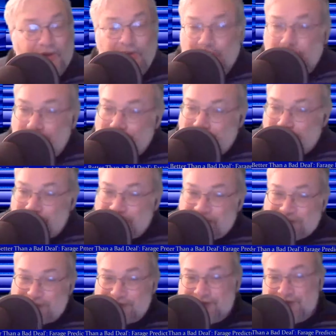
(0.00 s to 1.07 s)
learn your
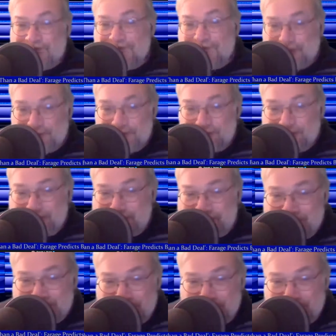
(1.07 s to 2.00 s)
history, you're doomed to repeat it.